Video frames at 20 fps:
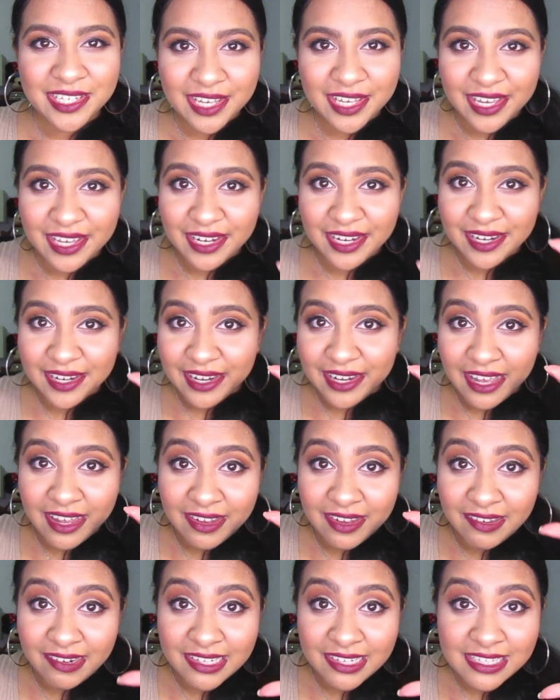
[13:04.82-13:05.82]
And
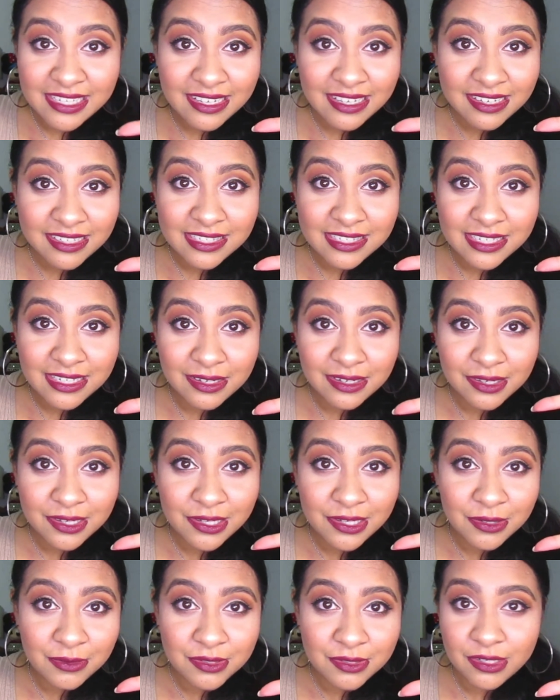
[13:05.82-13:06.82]
honestly, I could see a
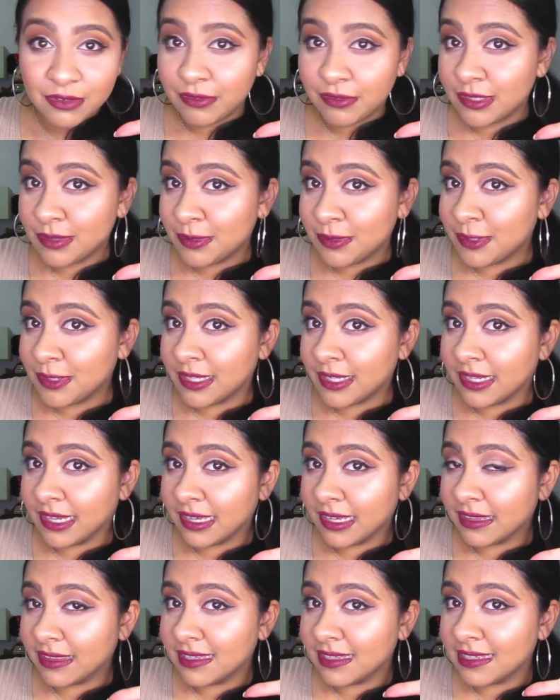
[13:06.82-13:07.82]
huge difference between
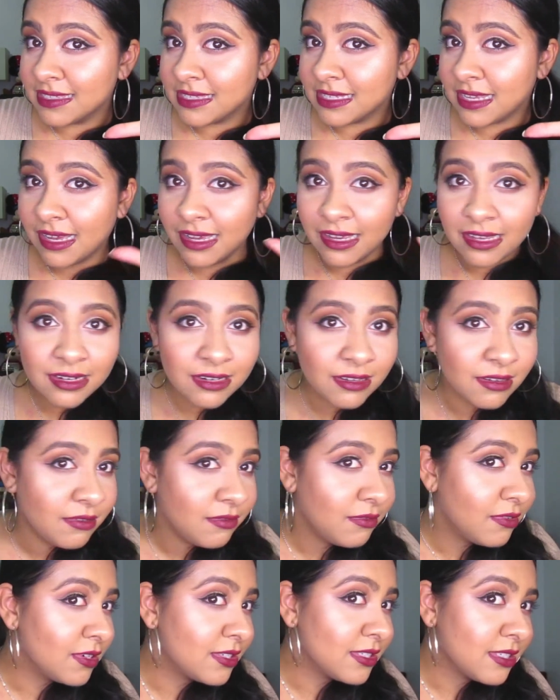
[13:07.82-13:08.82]
like this side
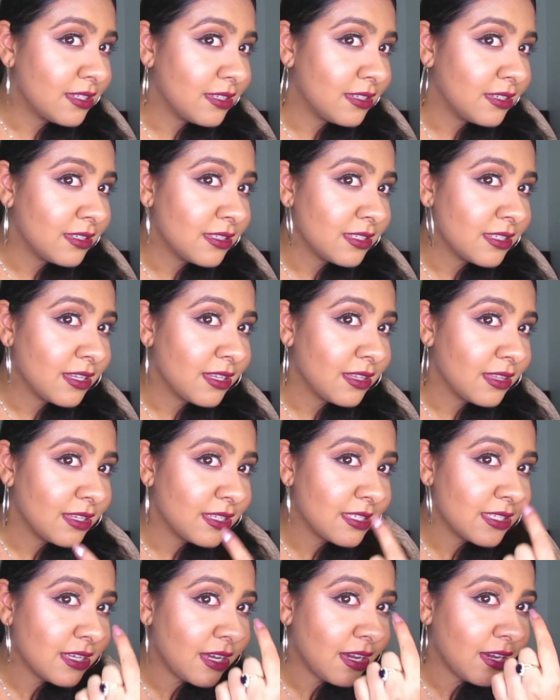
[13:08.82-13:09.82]
versus
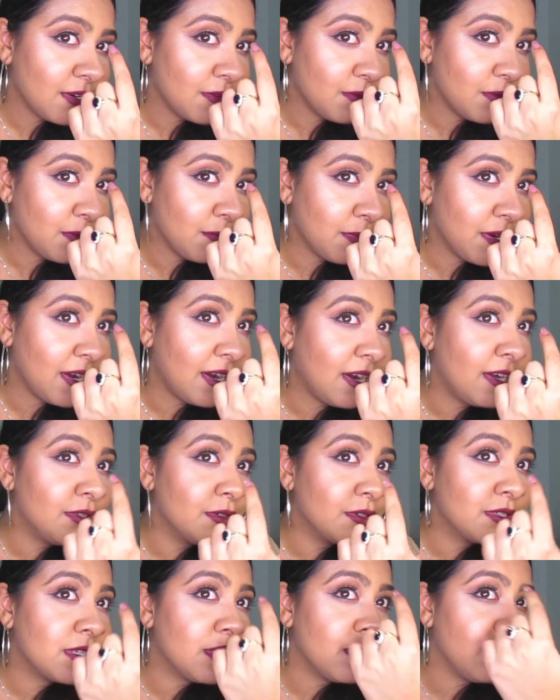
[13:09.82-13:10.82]
this side, where my eye
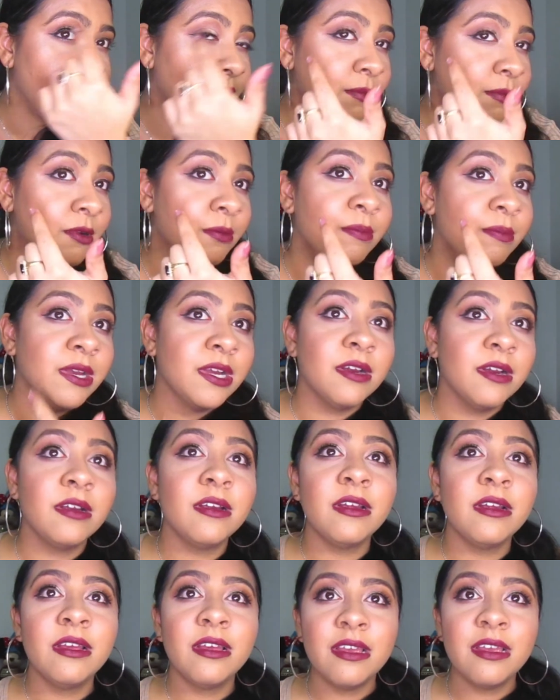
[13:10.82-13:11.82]
looks a lot more
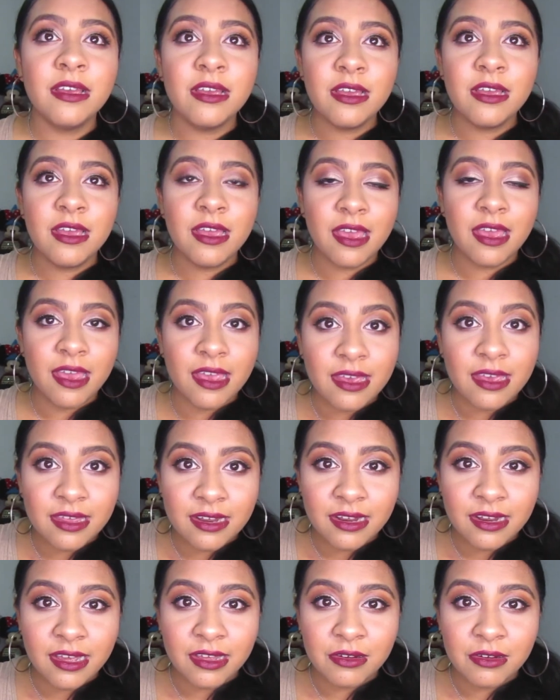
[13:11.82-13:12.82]
bigger.
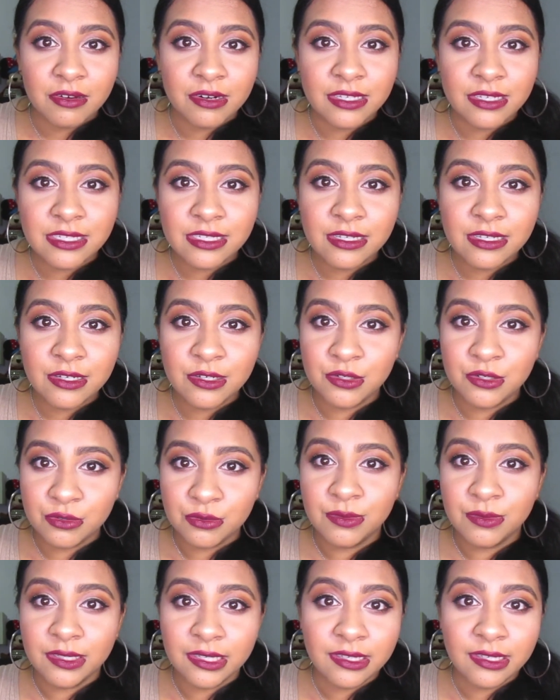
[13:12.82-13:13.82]
And I honestly
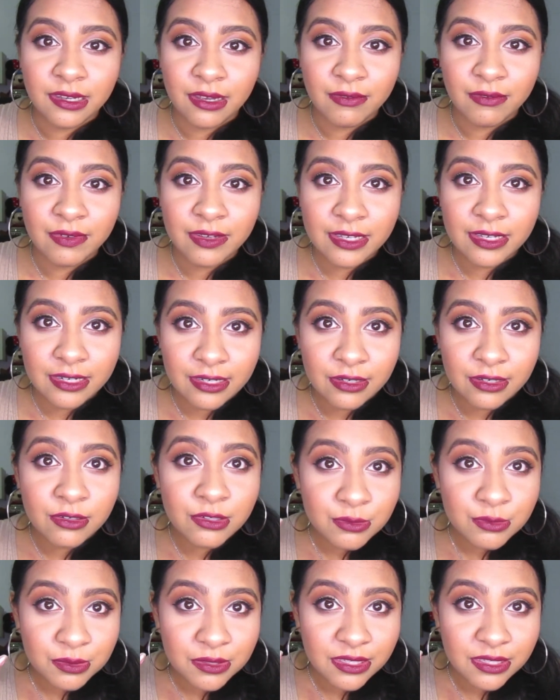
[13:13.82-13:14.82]
do really love it. It
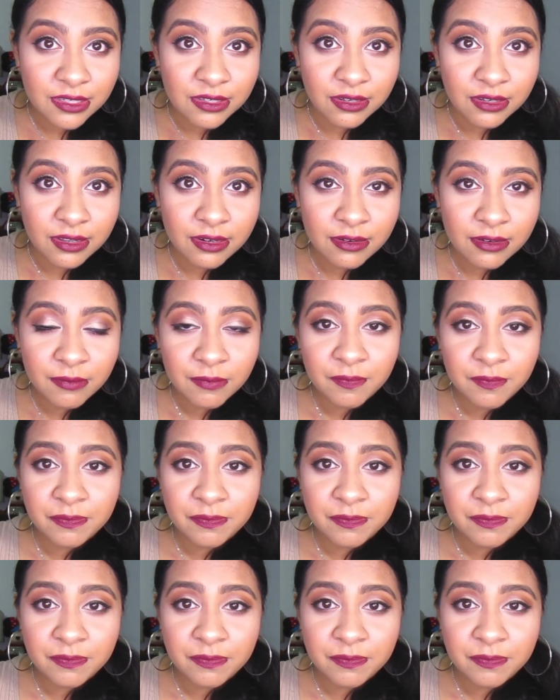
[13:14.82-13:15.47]
looks really good.